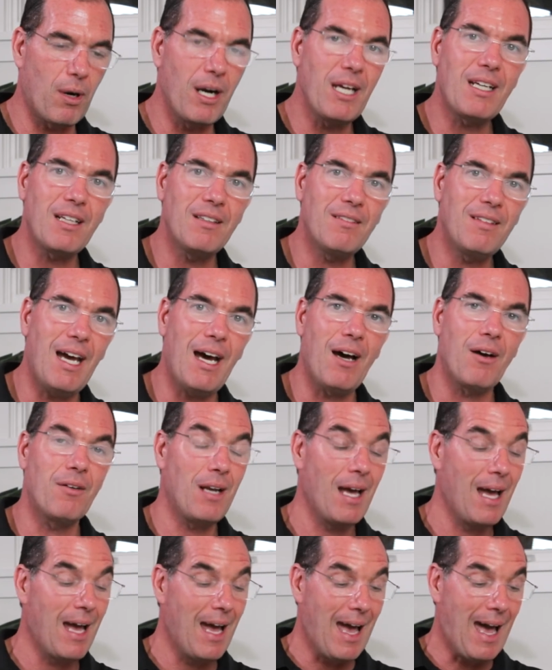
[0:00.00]
break it
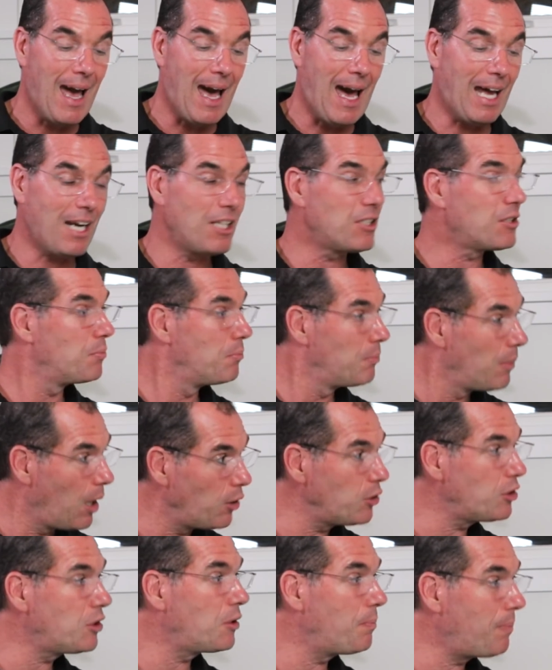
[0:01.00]
down at its
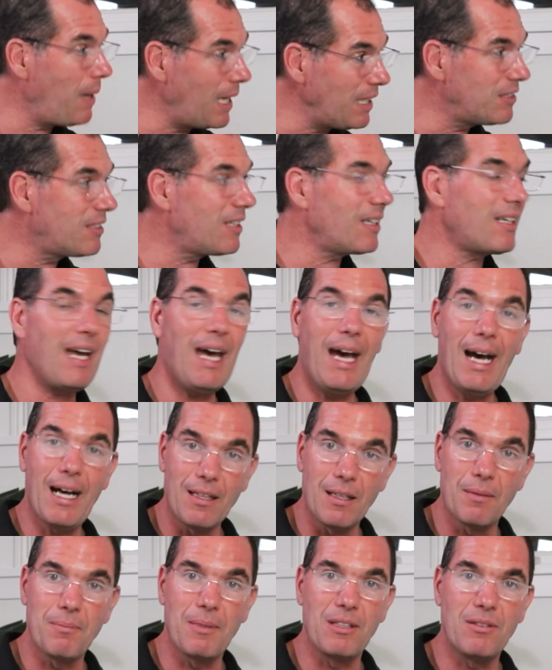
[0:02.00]
most basic
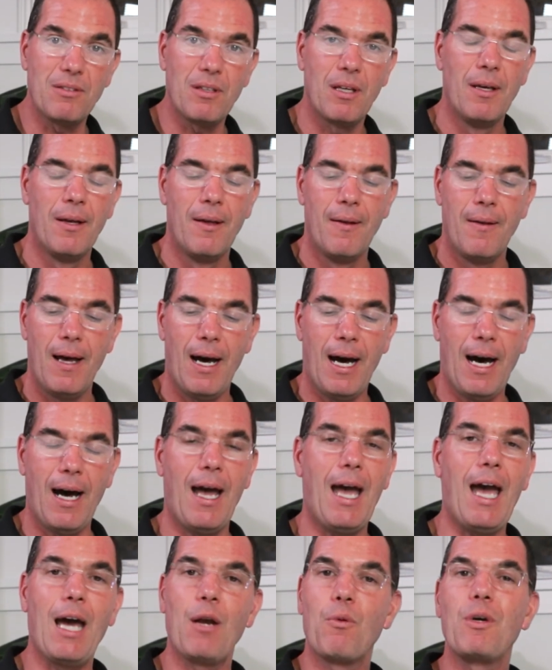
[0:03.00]
element.
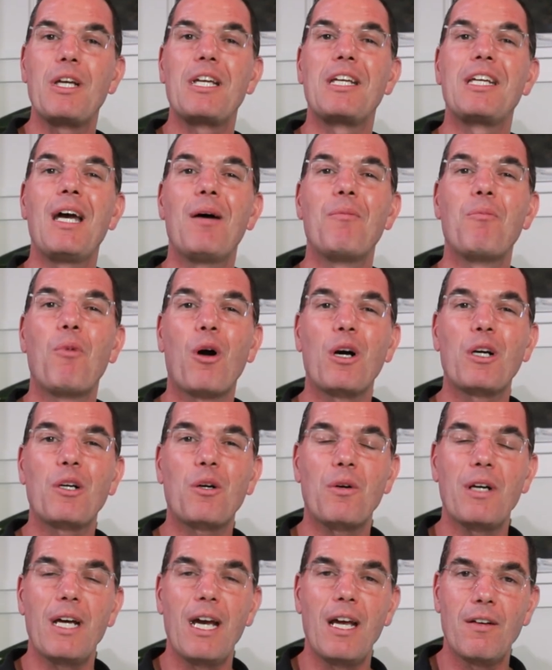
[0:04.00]
And we can get more
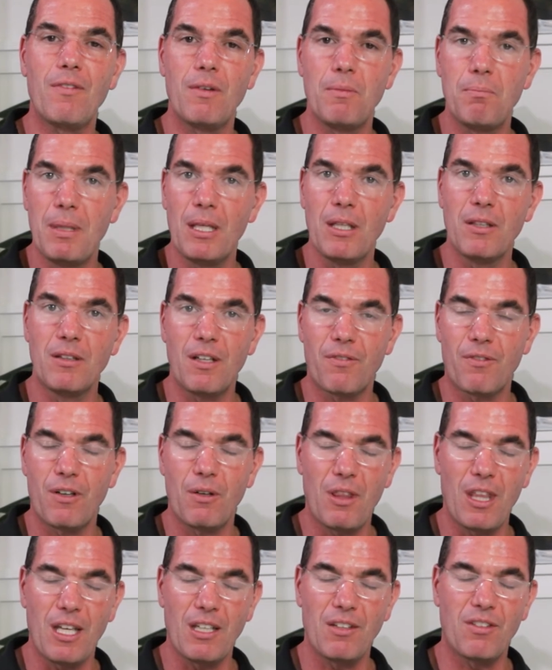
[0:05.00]
creative and build
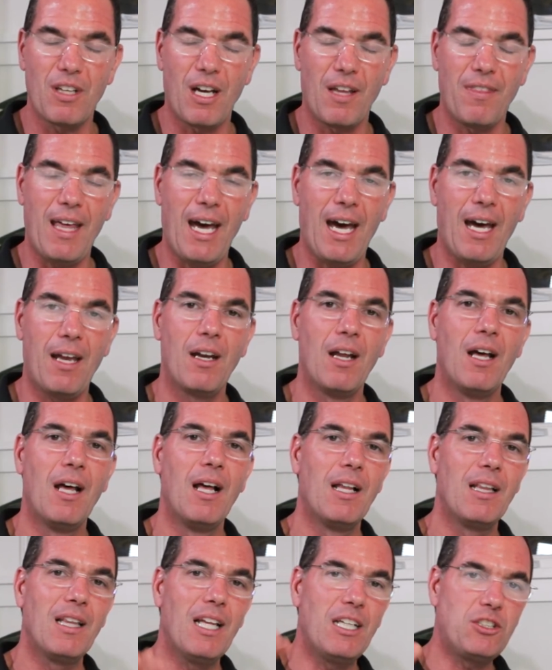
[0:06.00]
different things on that.
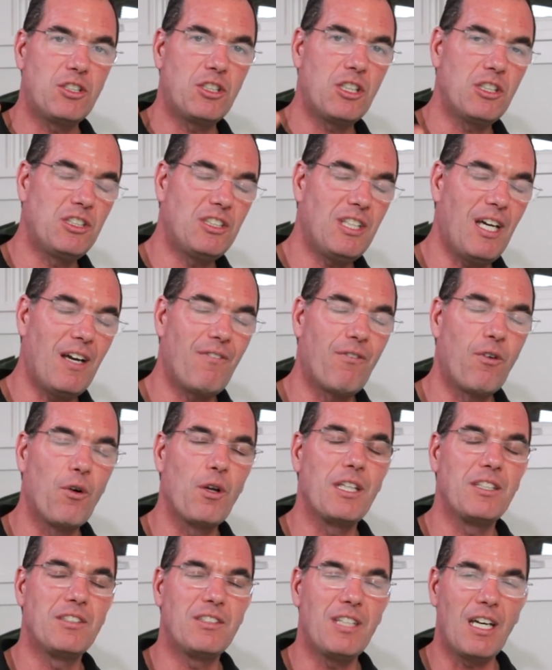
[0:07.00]
Let's just say, for
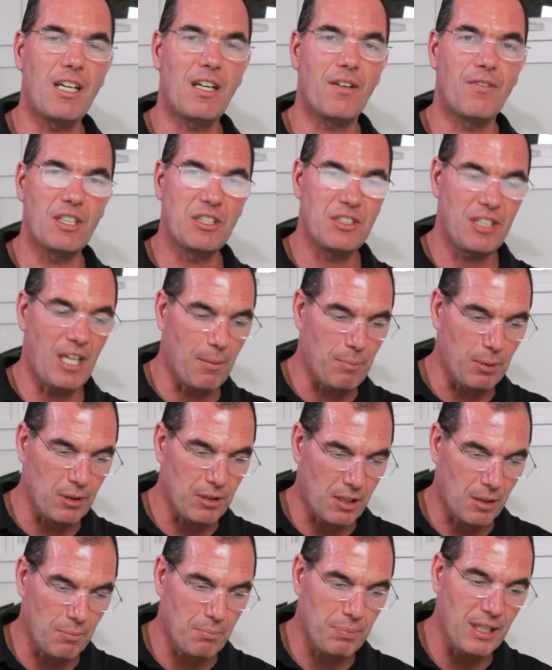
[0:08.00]
the sake of example,
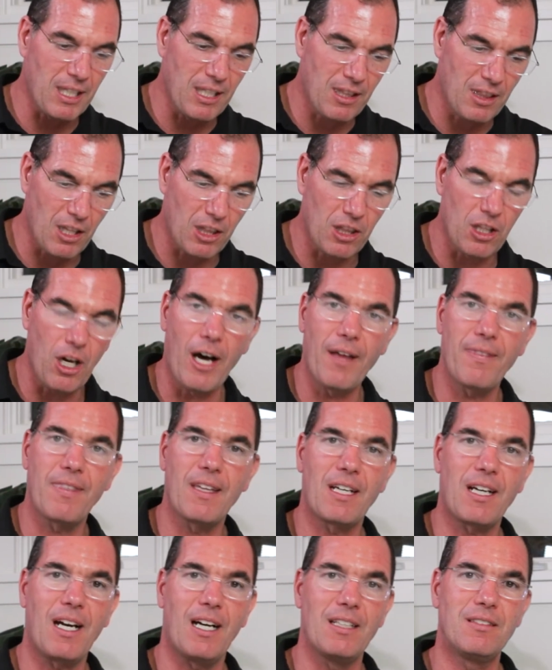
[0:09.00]
to complete the thought and
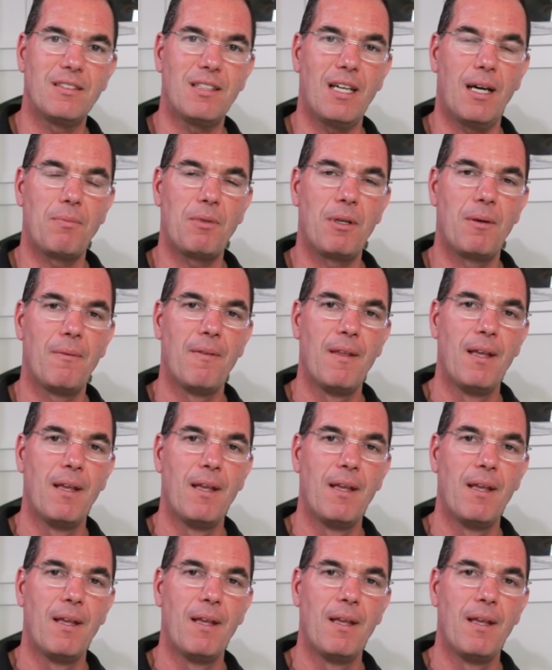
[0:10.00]
the concept,